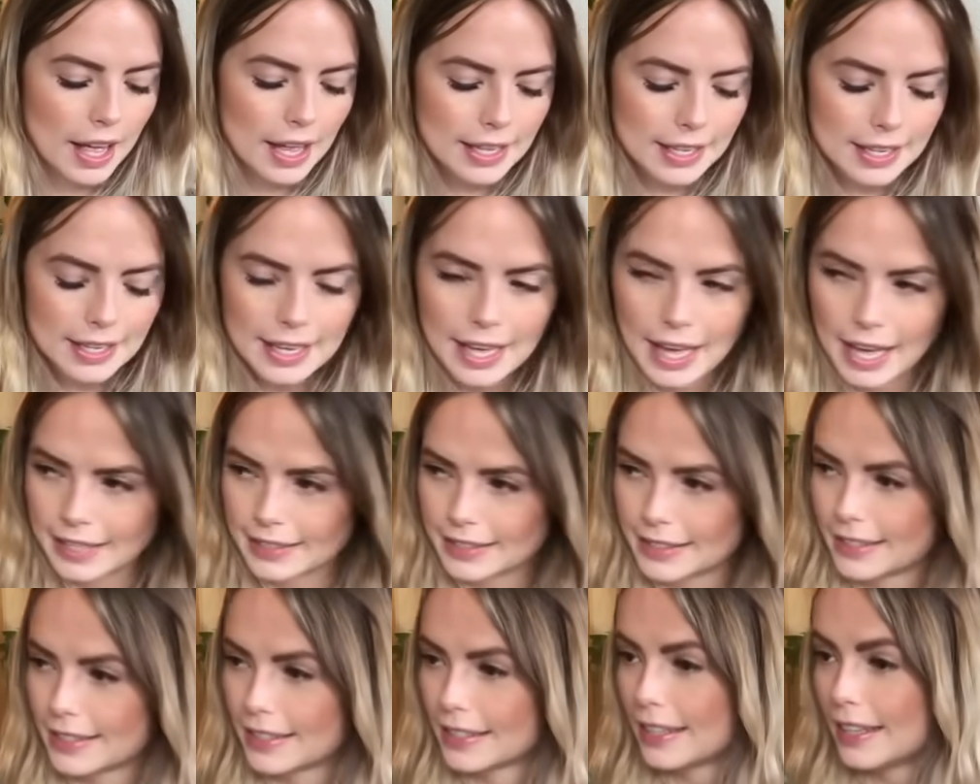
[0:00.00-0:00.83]
And
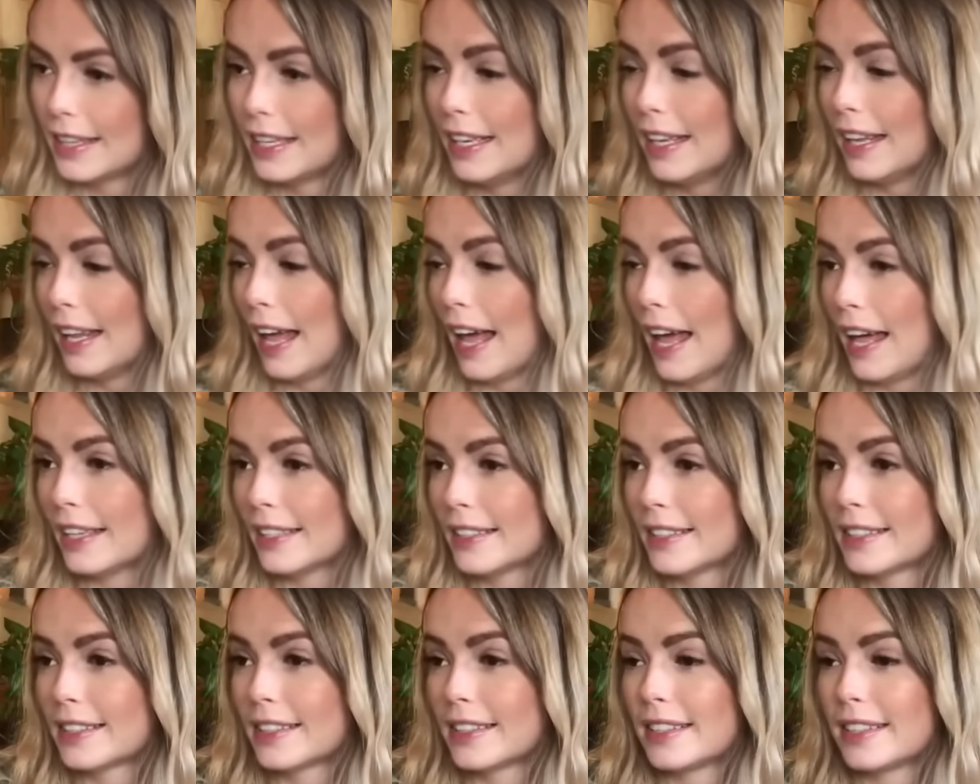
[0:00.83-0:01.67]
yes, the
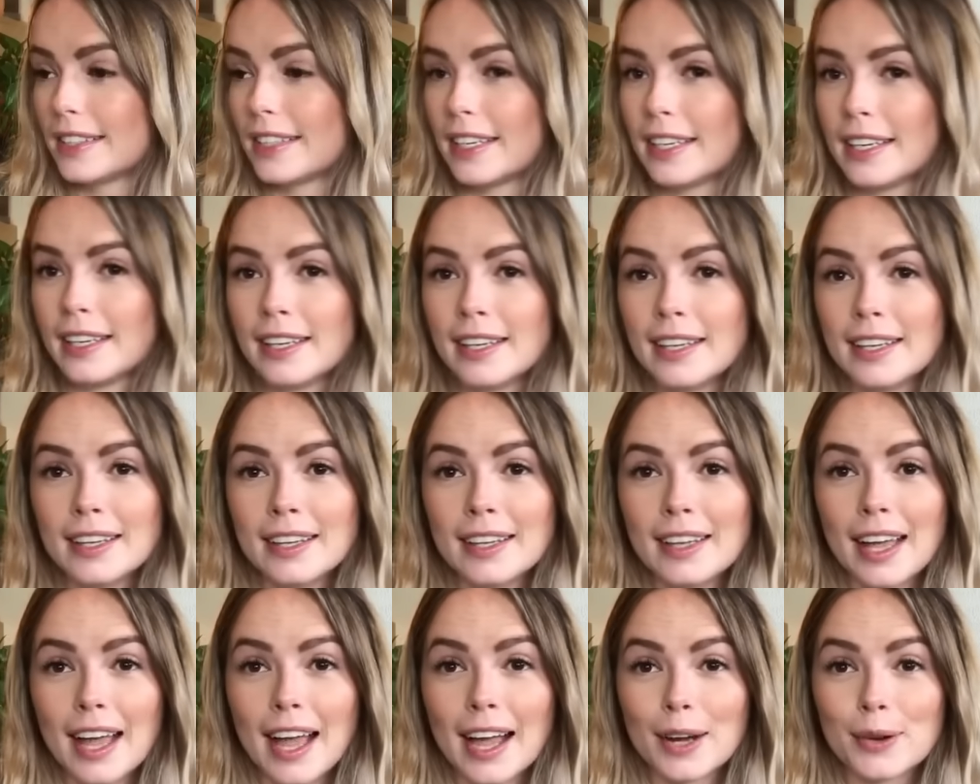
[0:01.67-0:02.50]
last
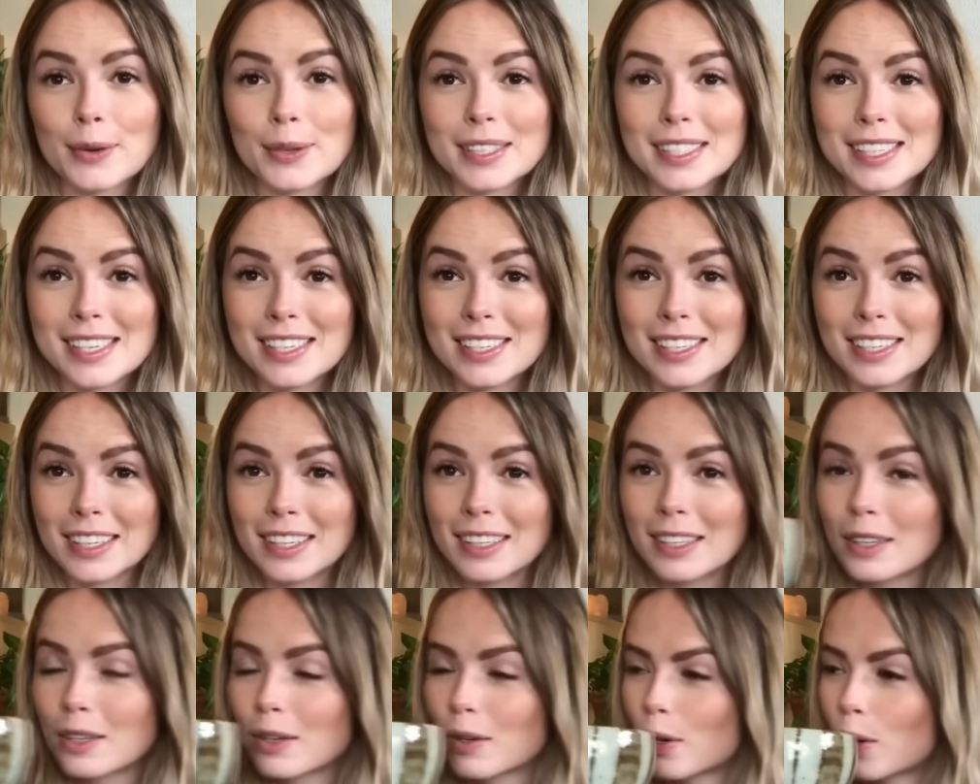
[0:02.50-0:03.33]

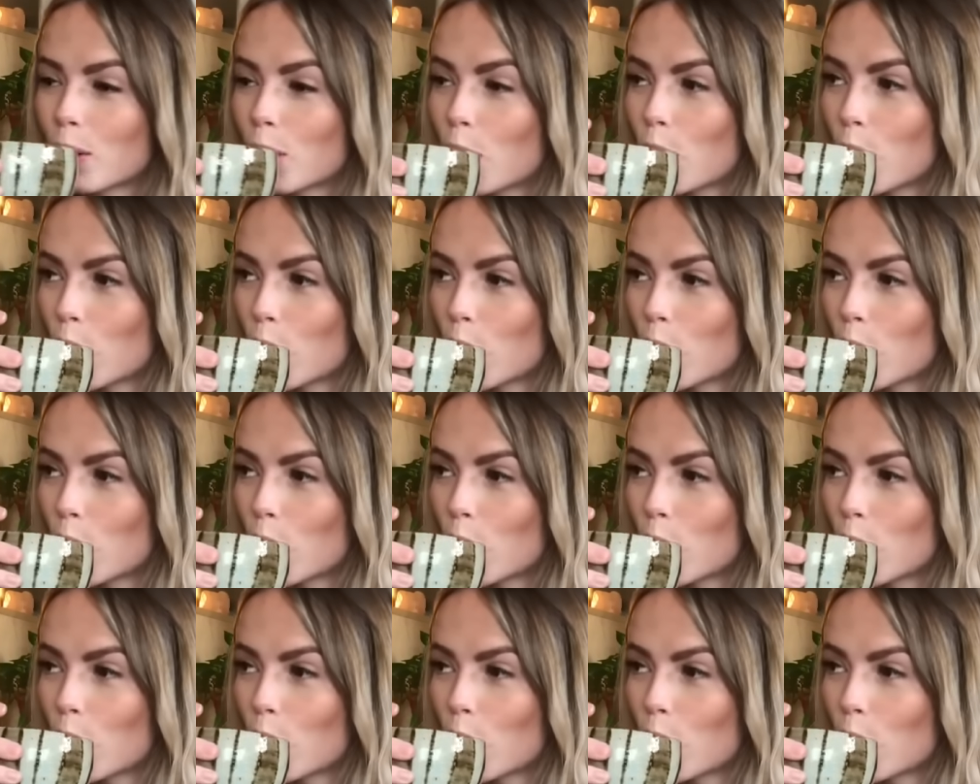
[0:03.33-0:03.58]
acquisition